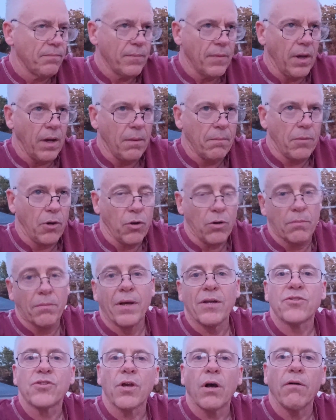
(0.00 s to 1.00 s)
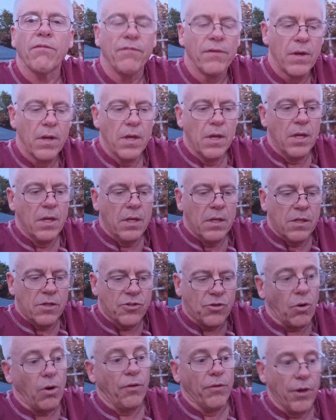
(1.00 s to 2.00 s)
I'm hurting myself.
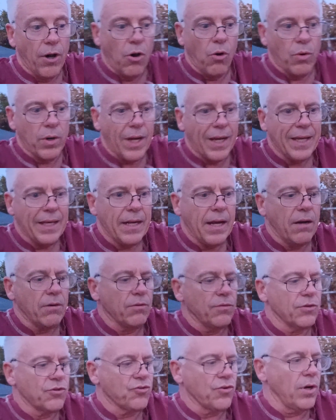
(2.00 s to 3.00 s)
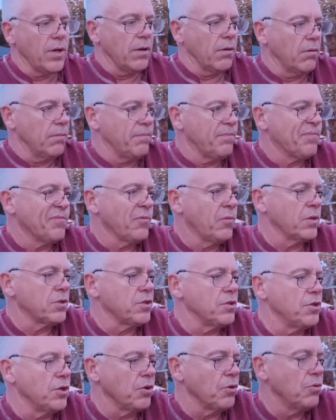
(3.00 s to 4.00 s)
So I'll know when I get out on the trail what
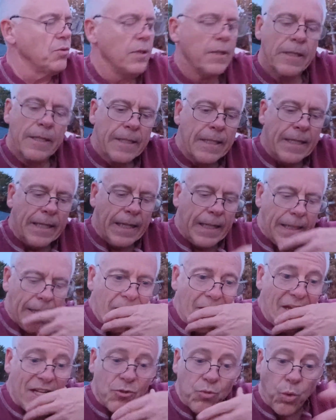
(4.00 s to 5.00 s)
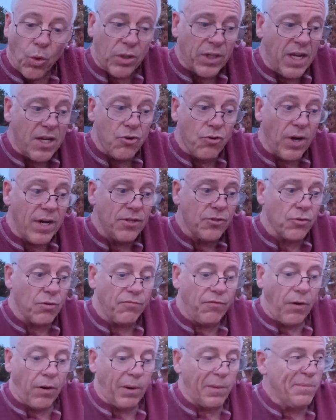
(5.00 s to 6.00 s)
to do. It's working great so
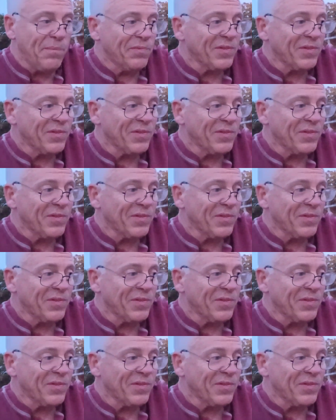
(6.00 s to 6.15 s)
far.